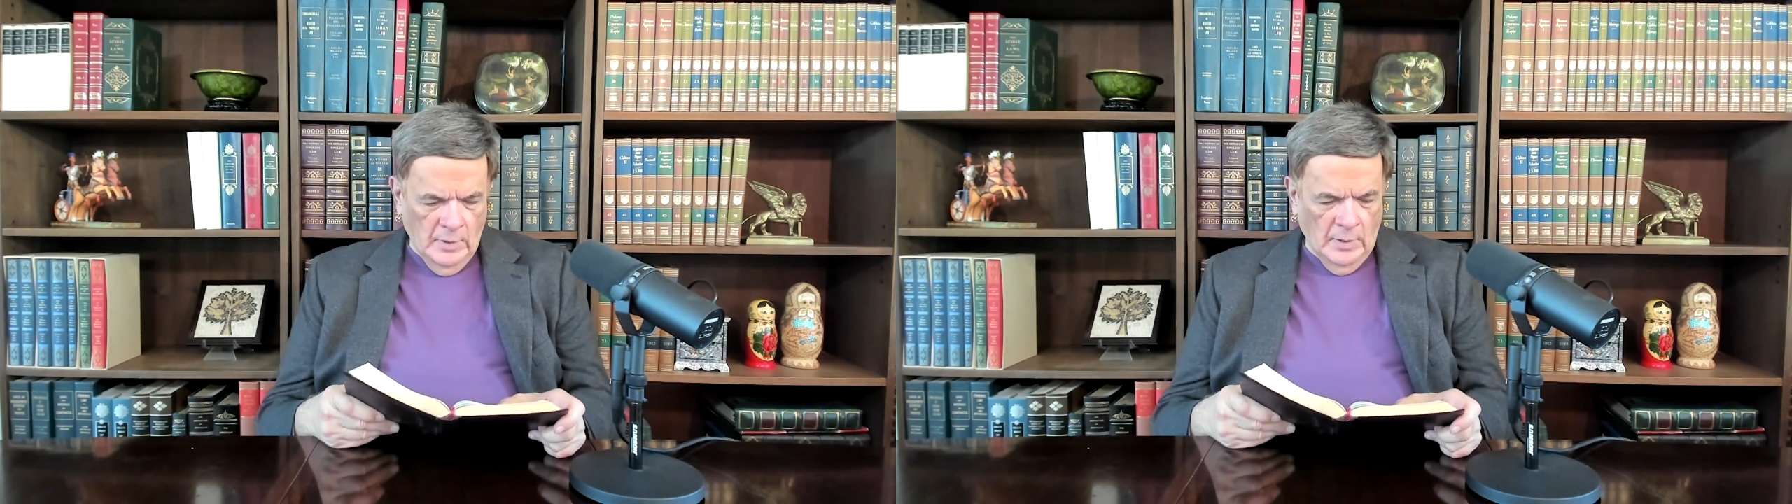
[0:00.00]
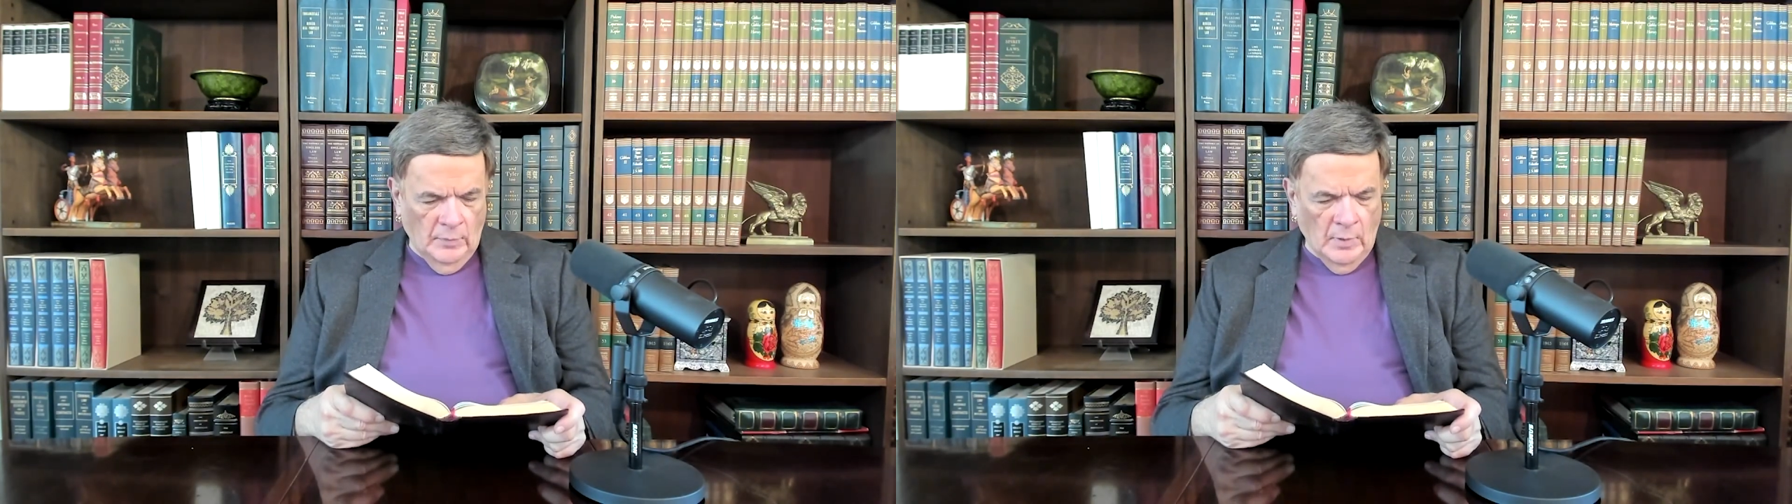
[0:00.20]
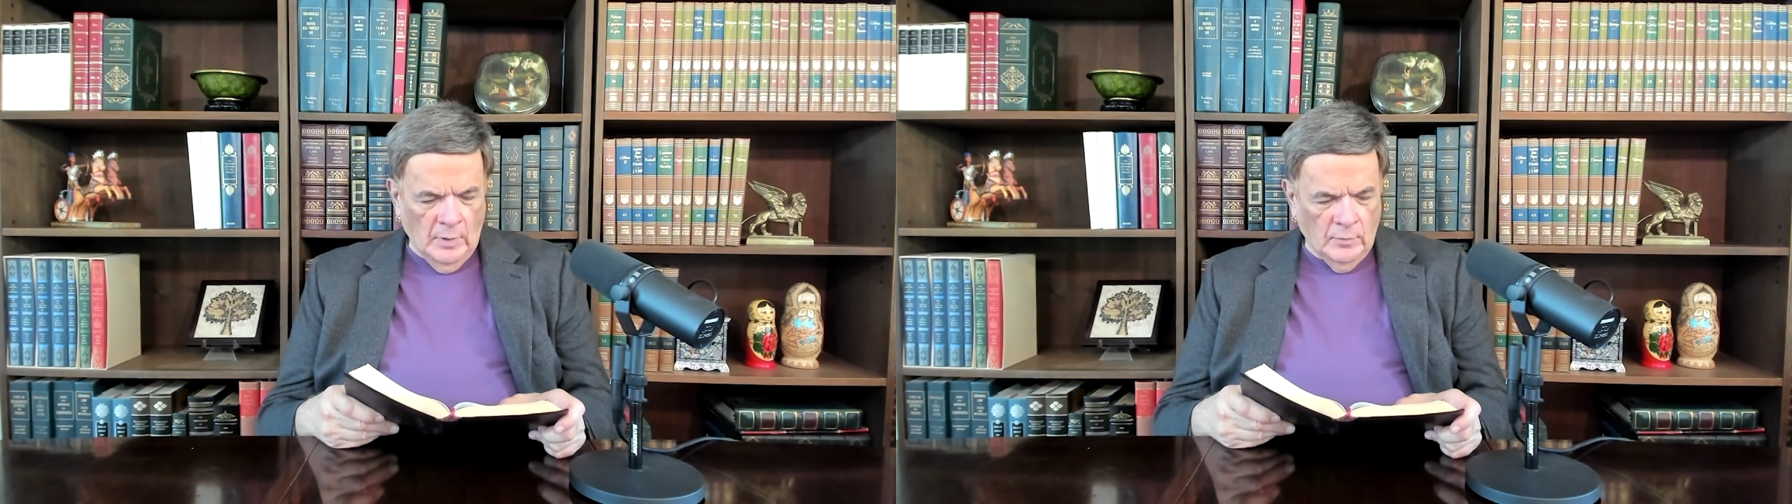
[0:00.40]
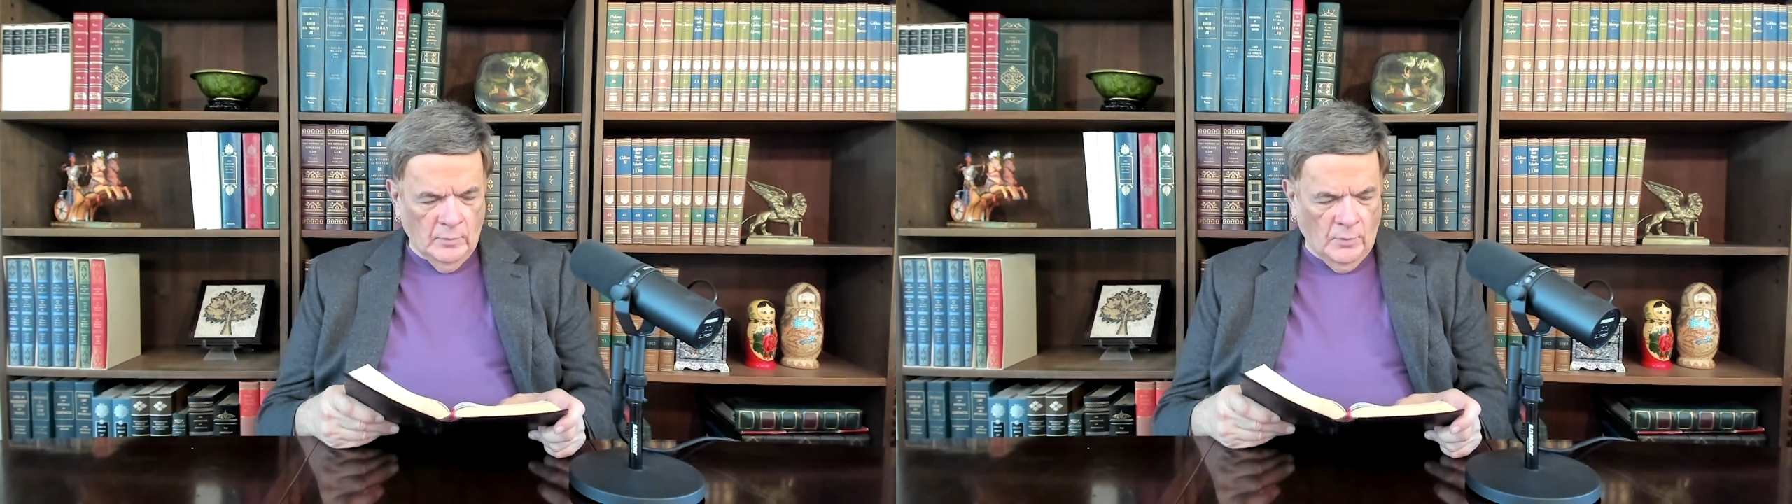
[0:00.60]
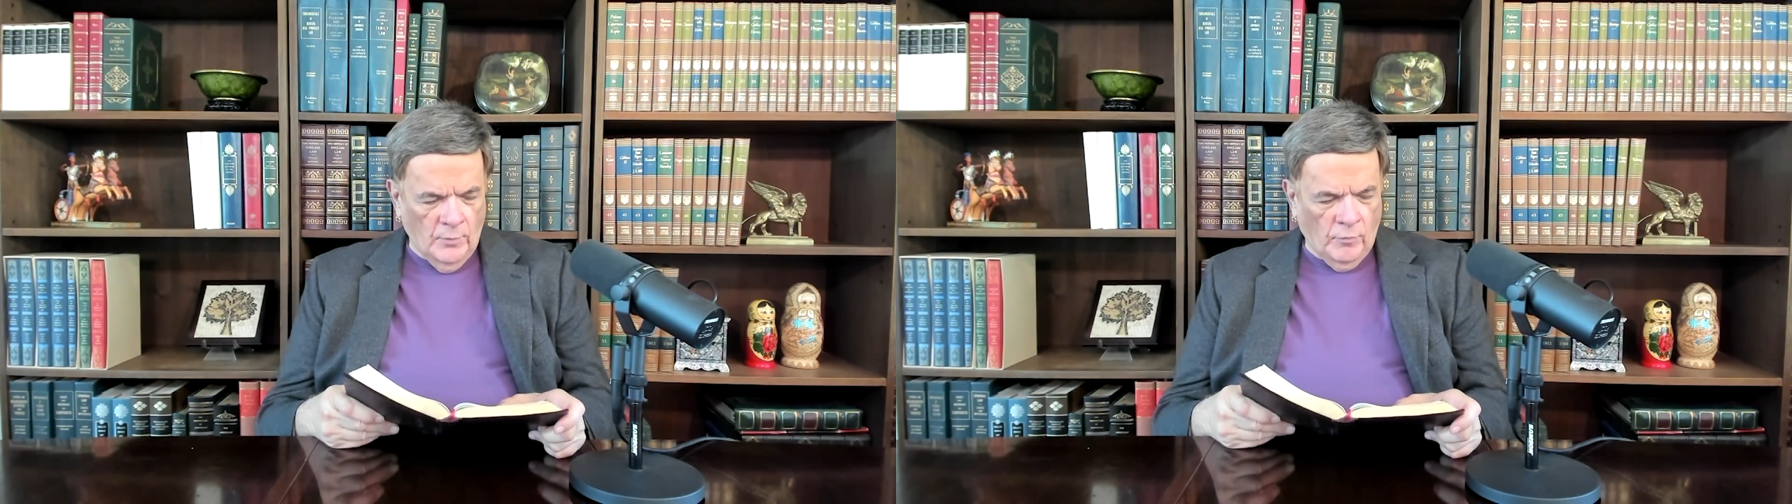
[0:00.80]
And that
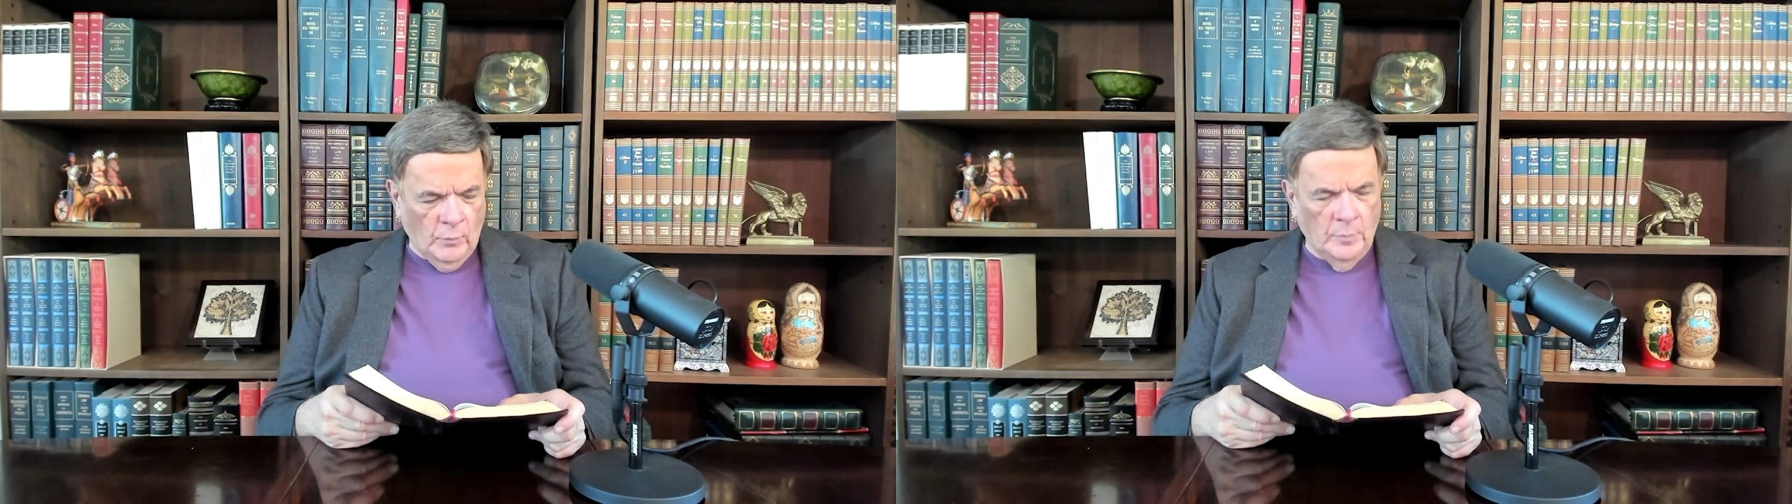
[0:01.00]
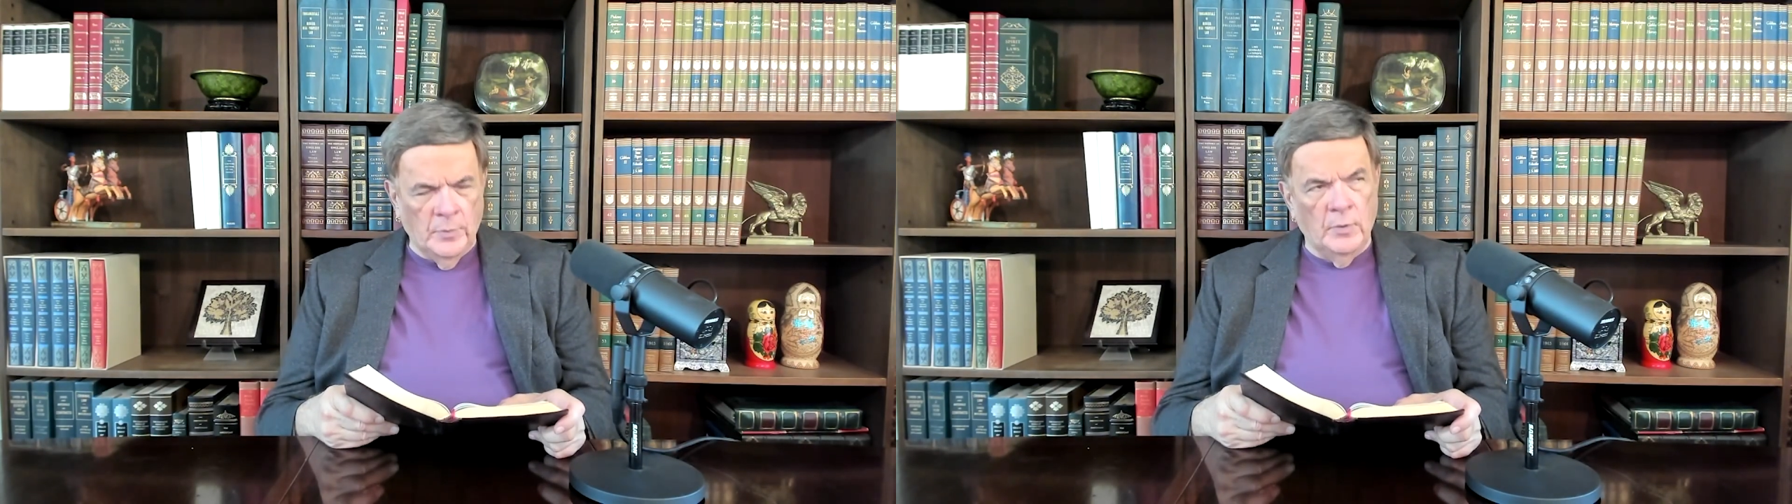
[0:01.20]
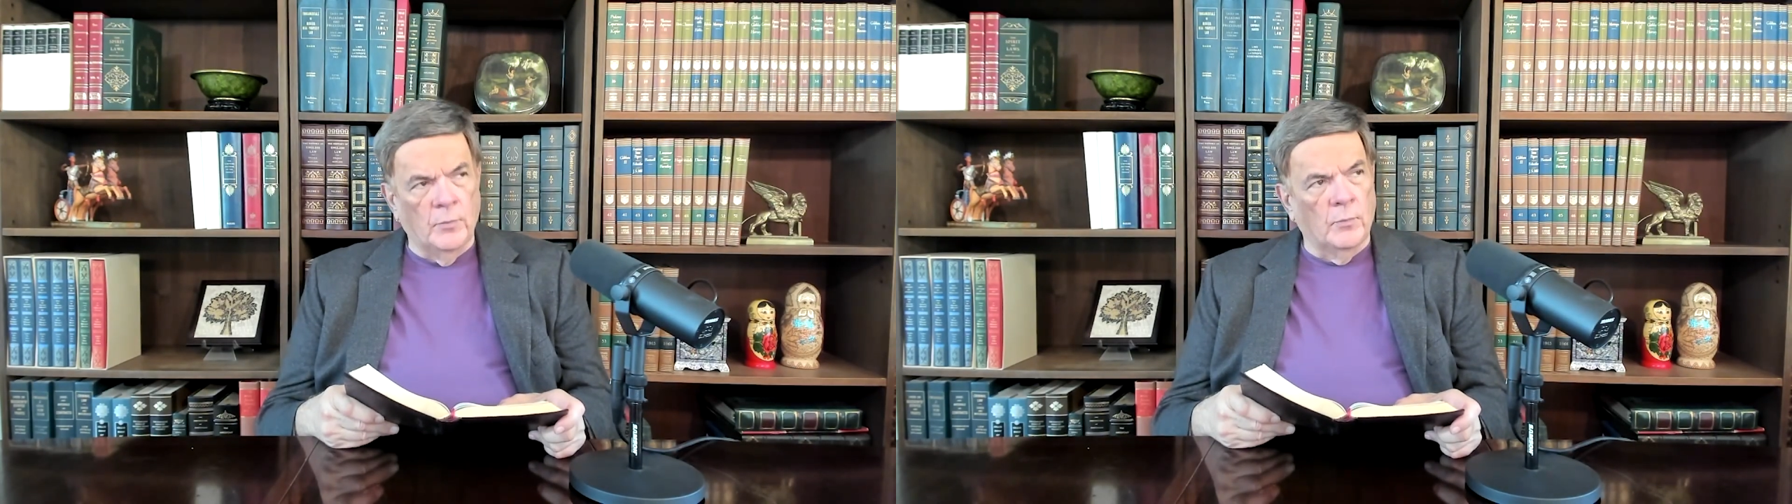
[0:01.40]
curse will be